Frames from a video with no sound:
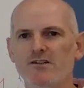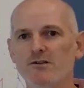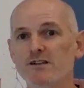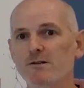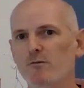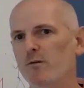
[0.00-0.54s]
don't
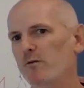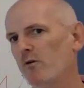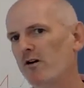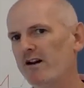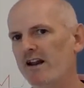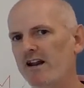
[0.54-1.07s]
seem to be
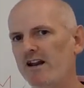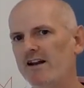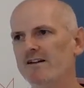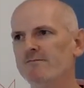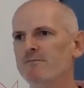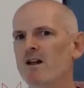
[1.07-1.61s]

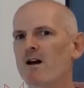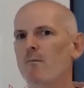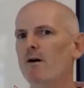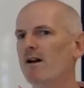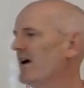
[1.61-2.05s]
working, but